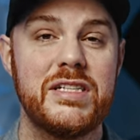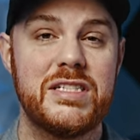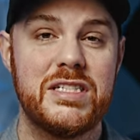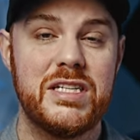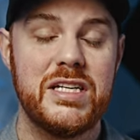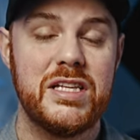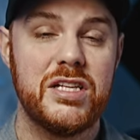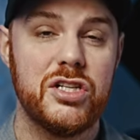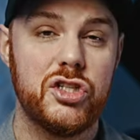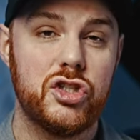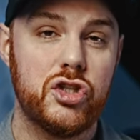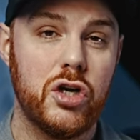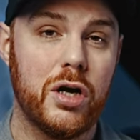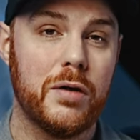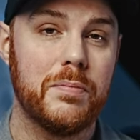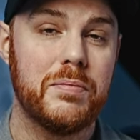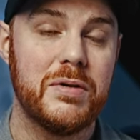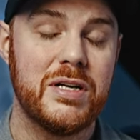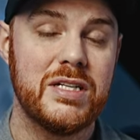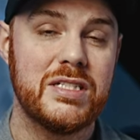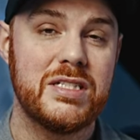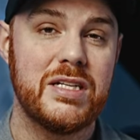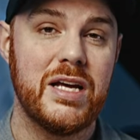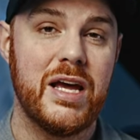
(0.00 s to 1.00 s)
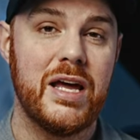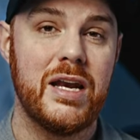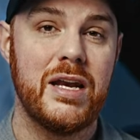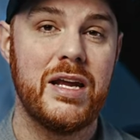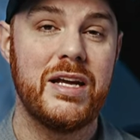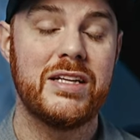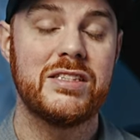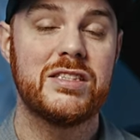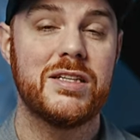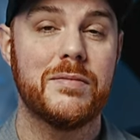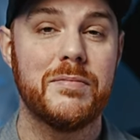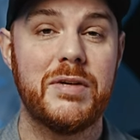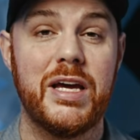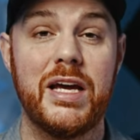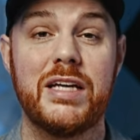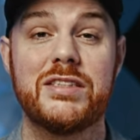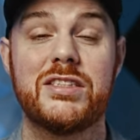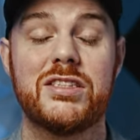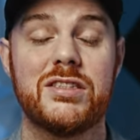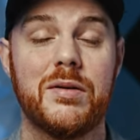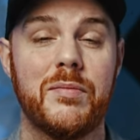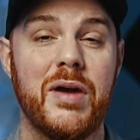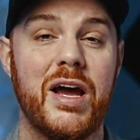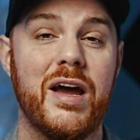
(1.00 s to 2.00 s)
see the sharpness and in some
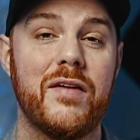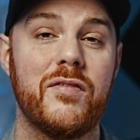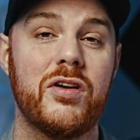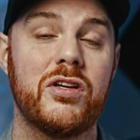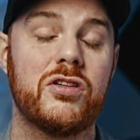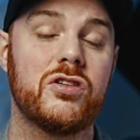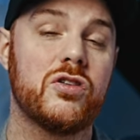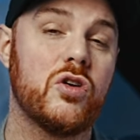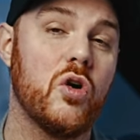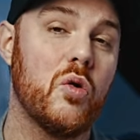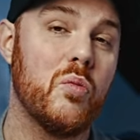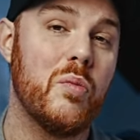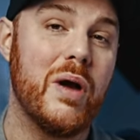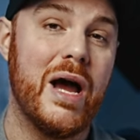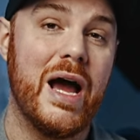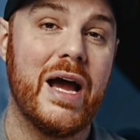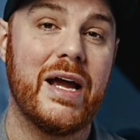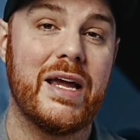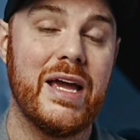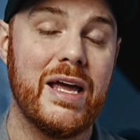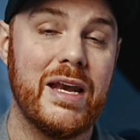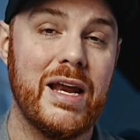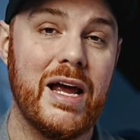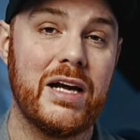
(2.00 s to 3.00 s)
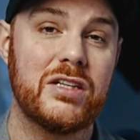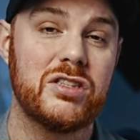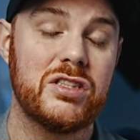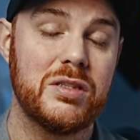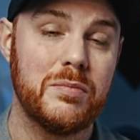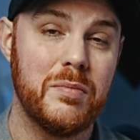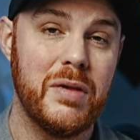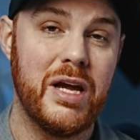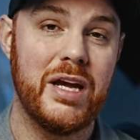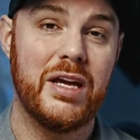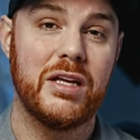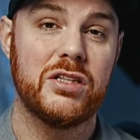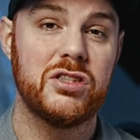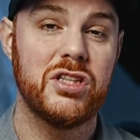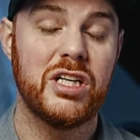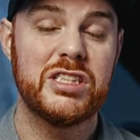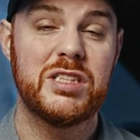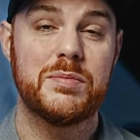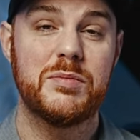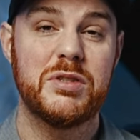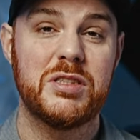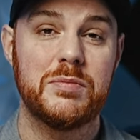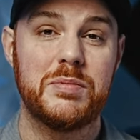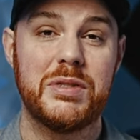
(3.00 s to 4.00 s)
cases I'm having to go back and actually make
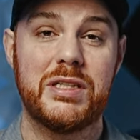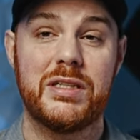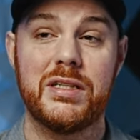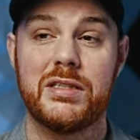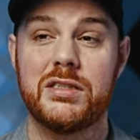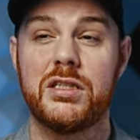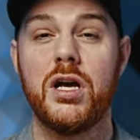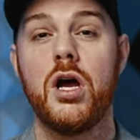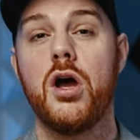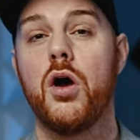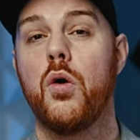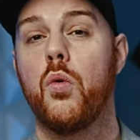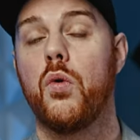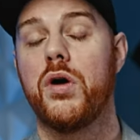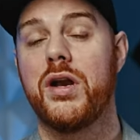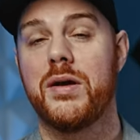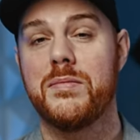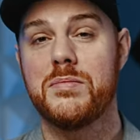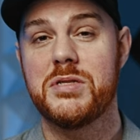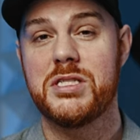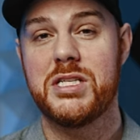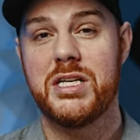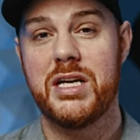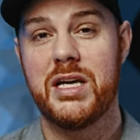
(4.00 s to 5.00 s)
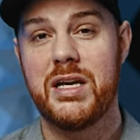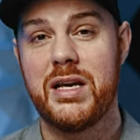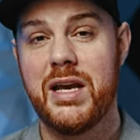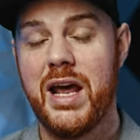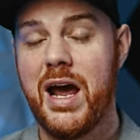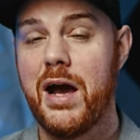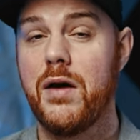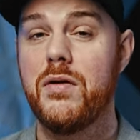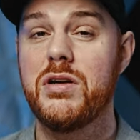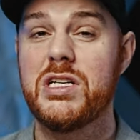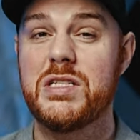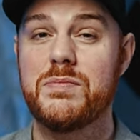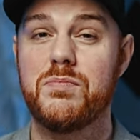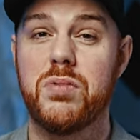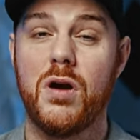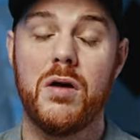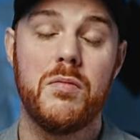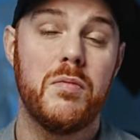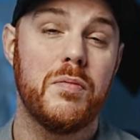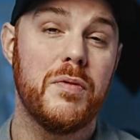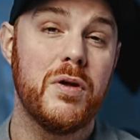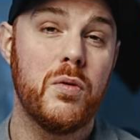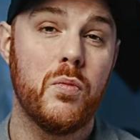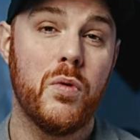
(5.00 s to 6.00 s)
adjustments because what I'm seeing now is
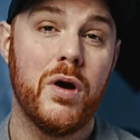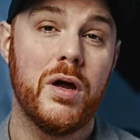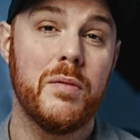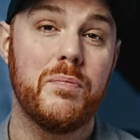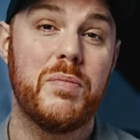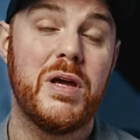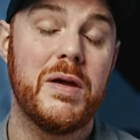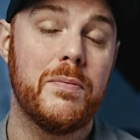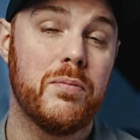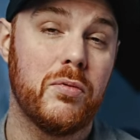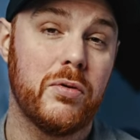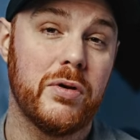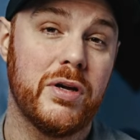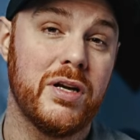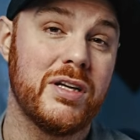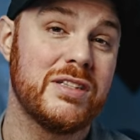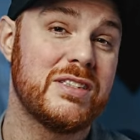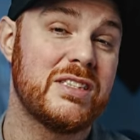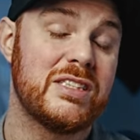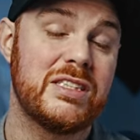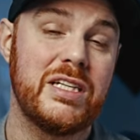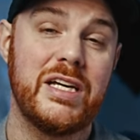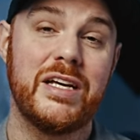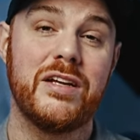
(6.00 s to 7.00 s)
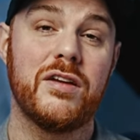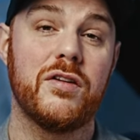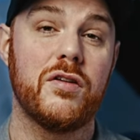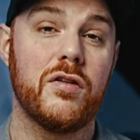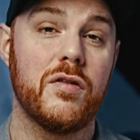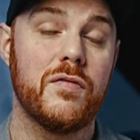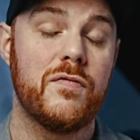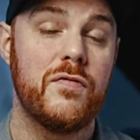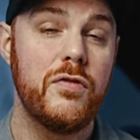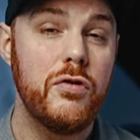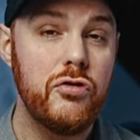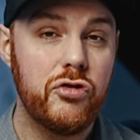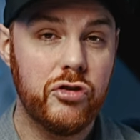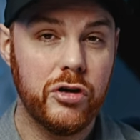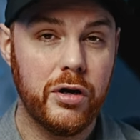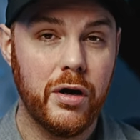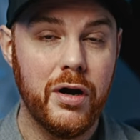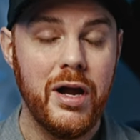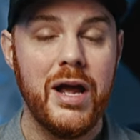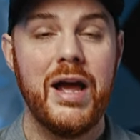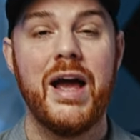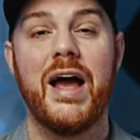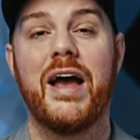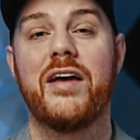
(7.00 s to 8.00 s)
probably what people are gonna see in the
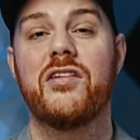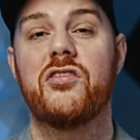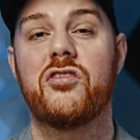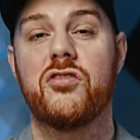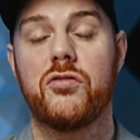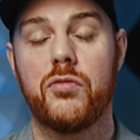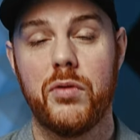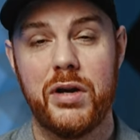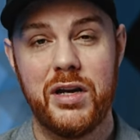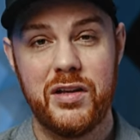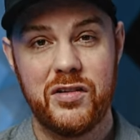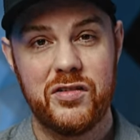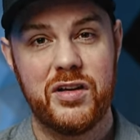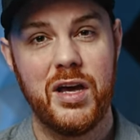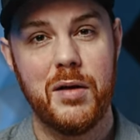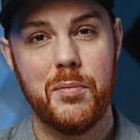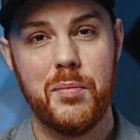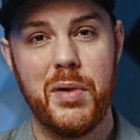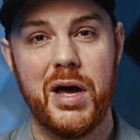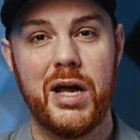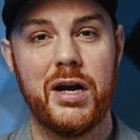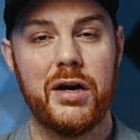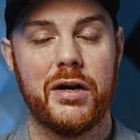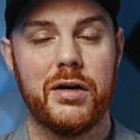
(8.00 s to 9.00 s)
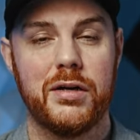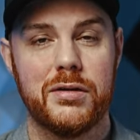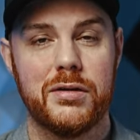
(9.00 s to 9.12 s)
future as screens get better.